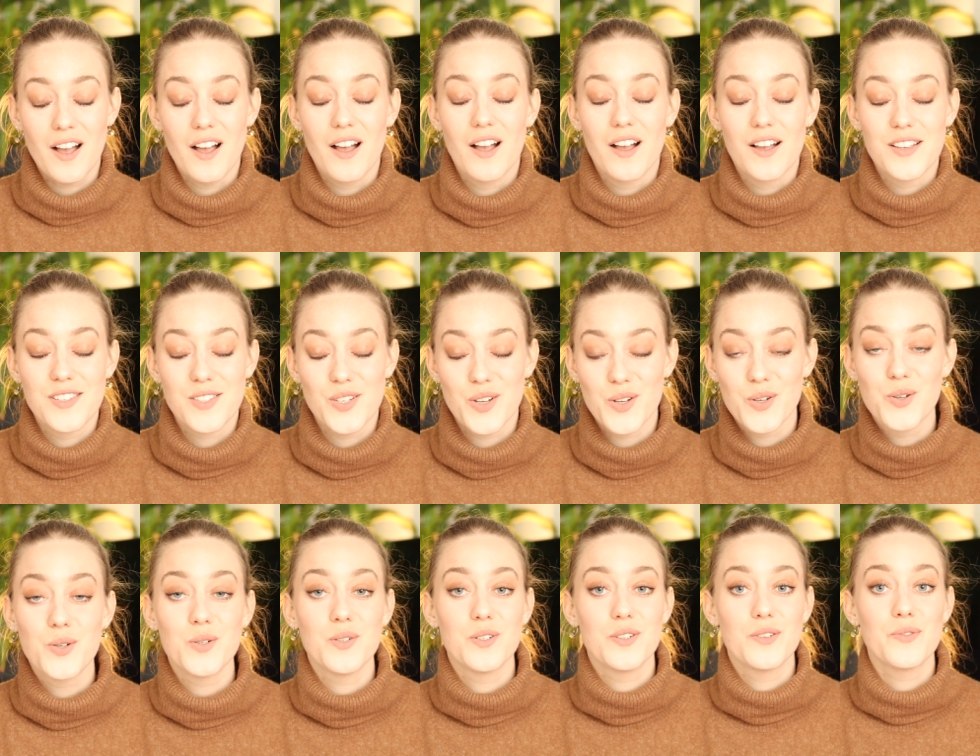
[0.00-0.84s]
uh, so I
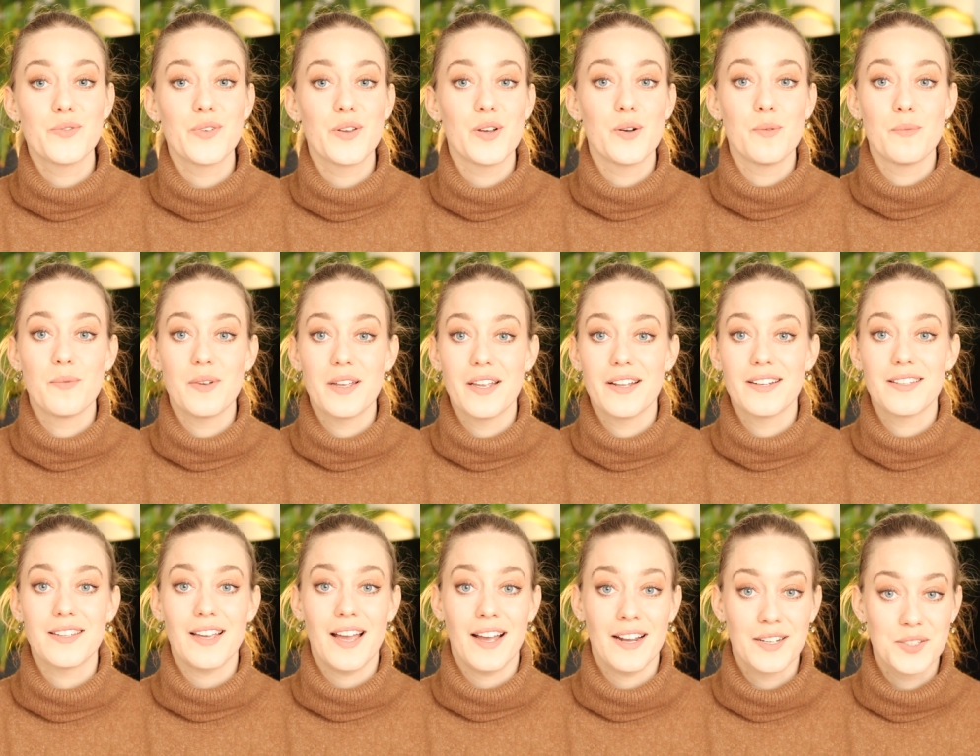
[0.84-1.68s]
couldn't film
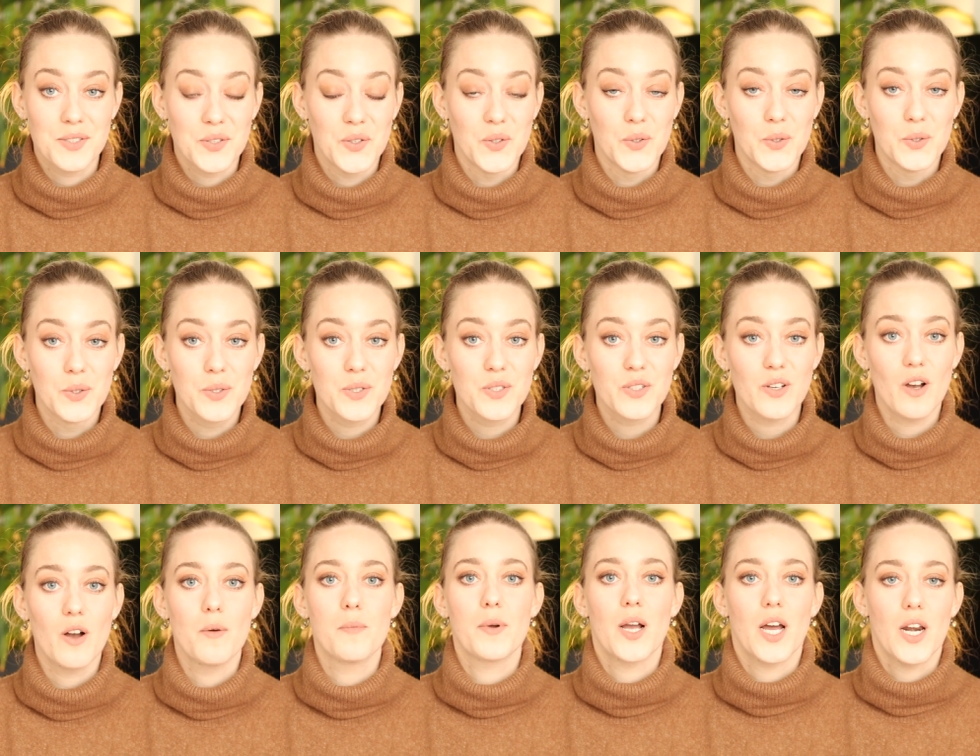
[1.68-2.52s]
it at all.
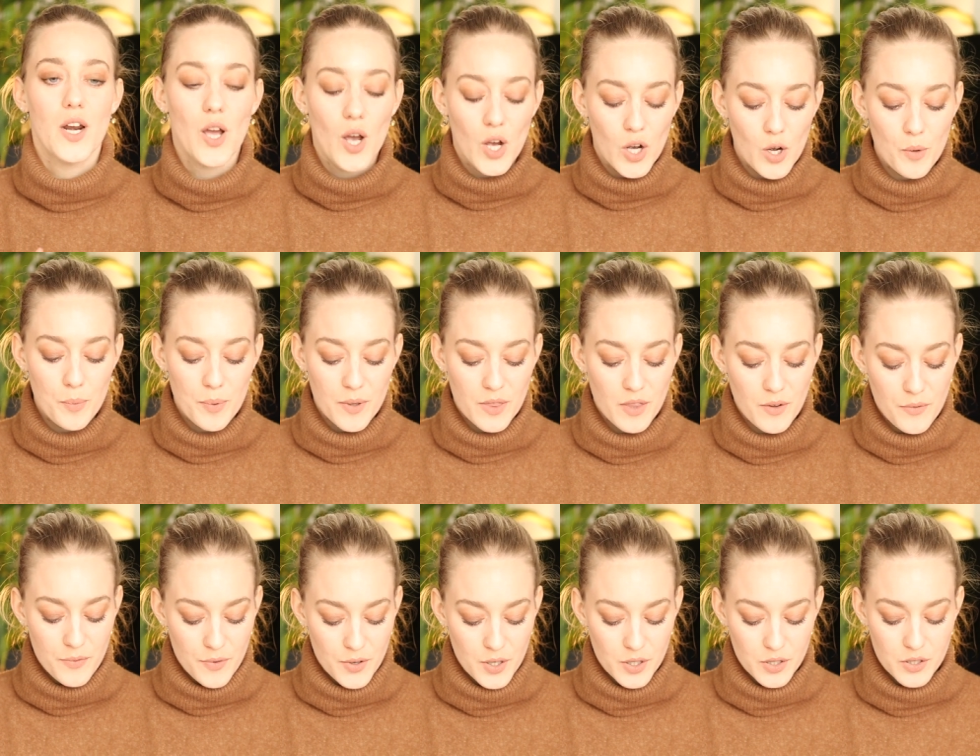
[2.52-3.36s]
So I'm gonna open
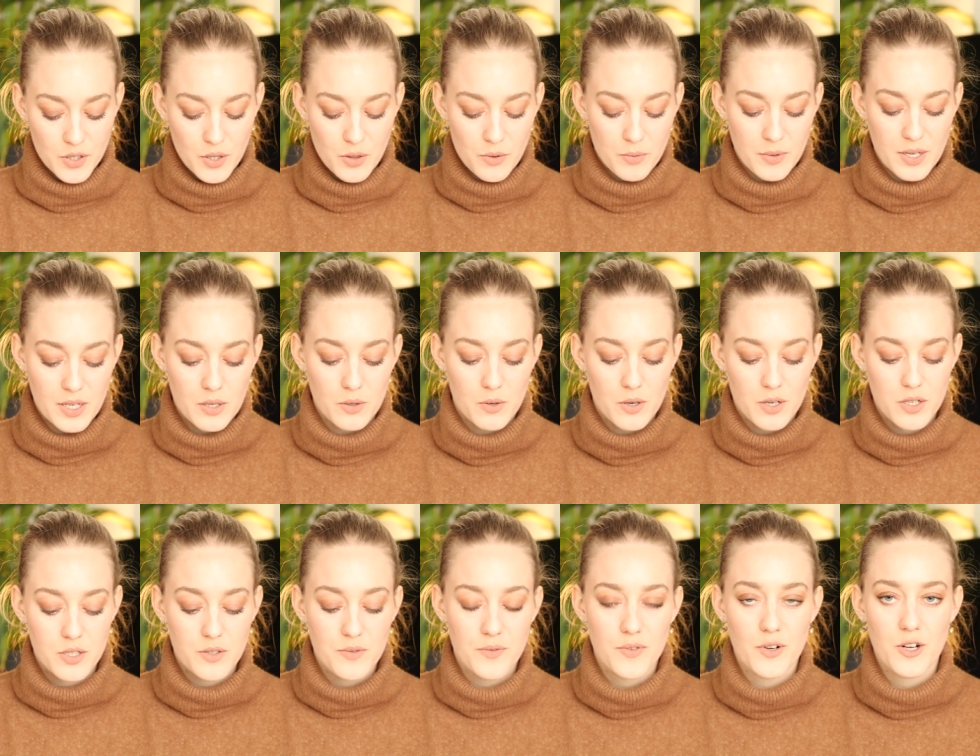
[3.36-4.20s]
the first three
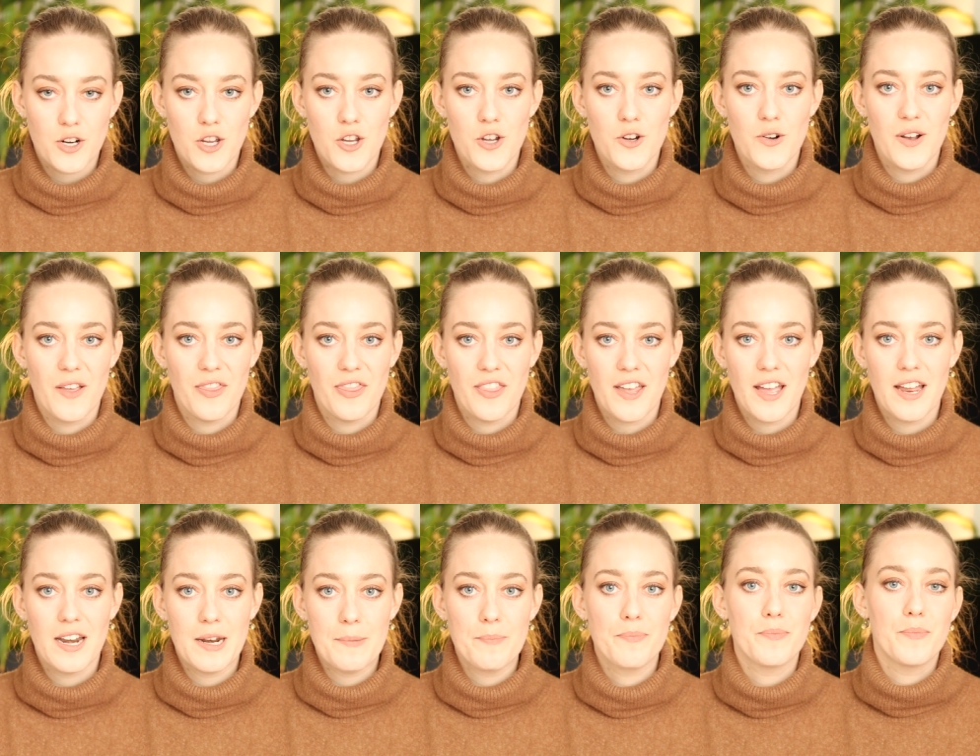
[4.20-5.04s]
doors for you and
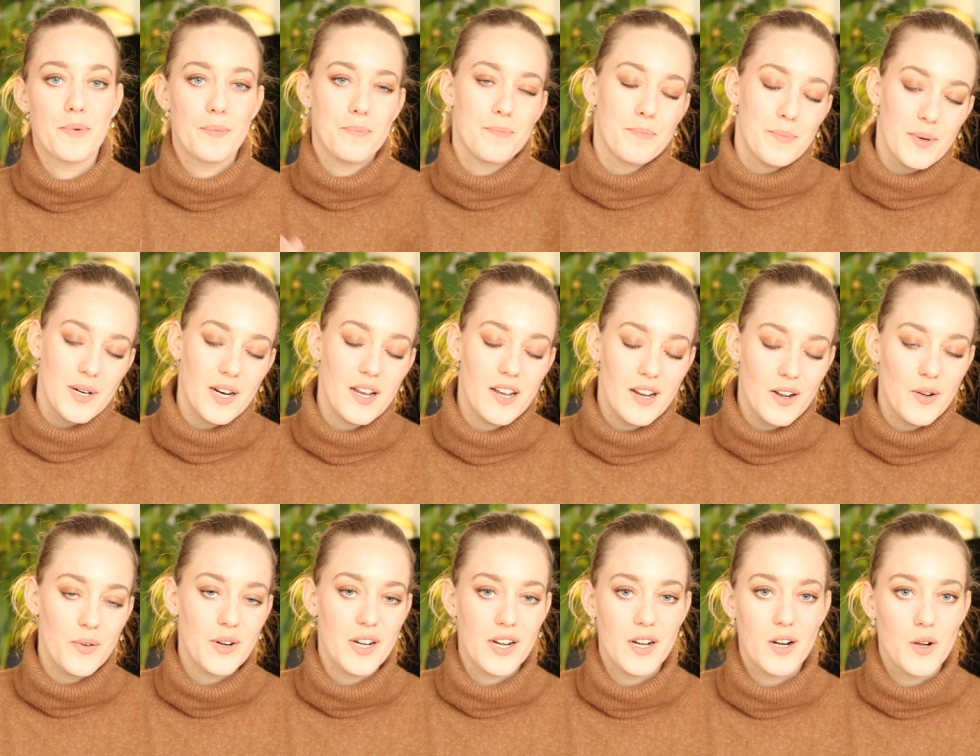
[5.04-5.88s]
then, but I
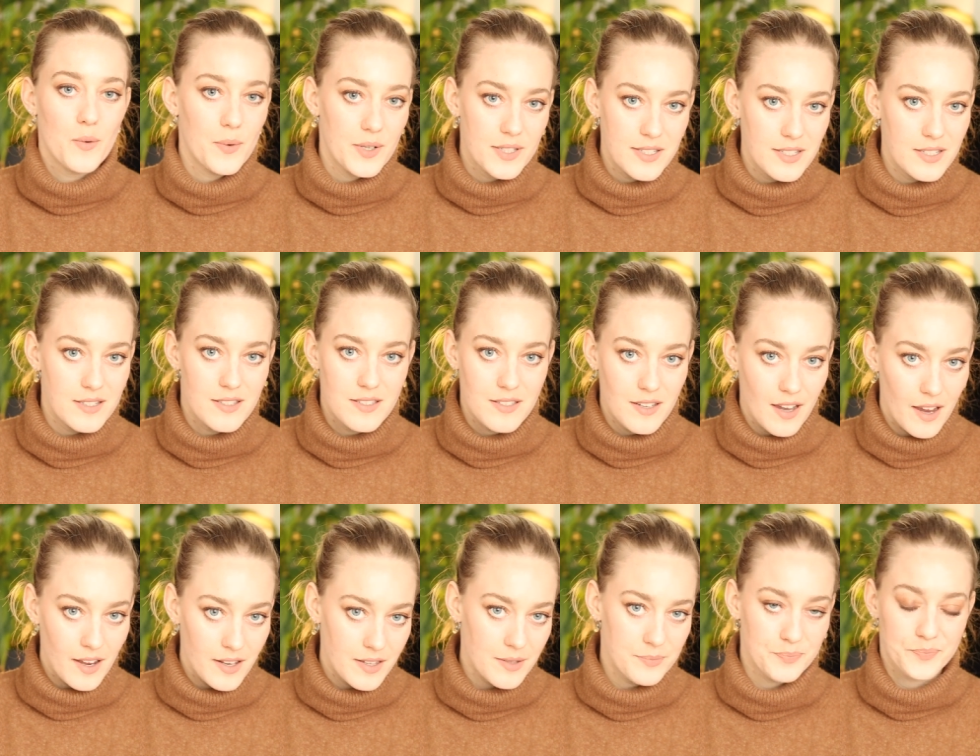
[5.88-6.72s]
already know what's
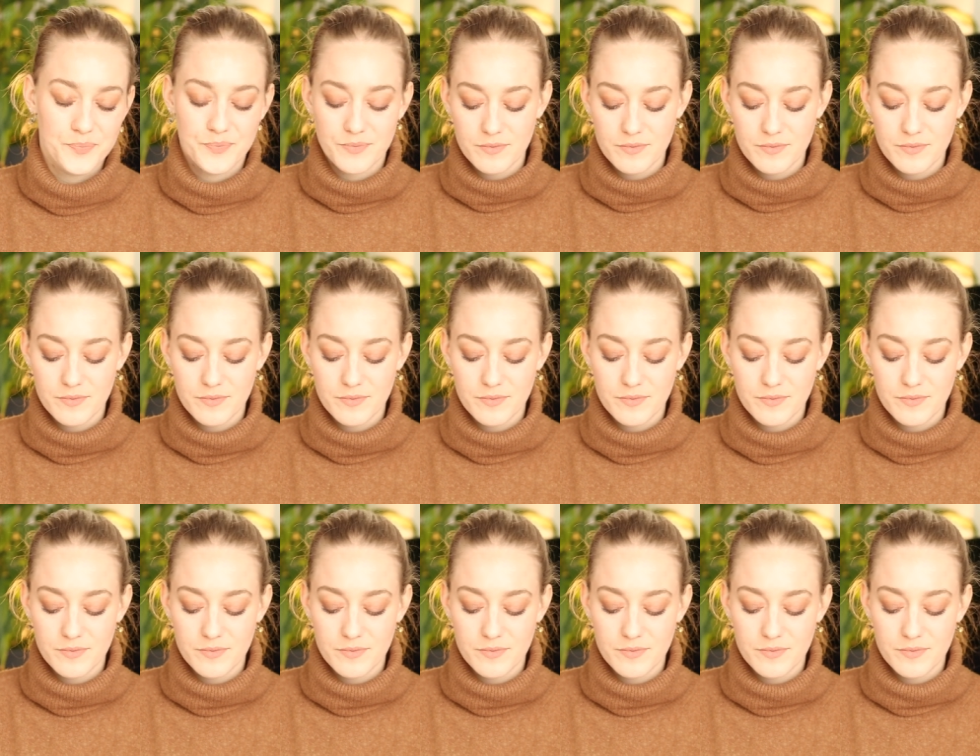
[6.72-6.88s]
inside.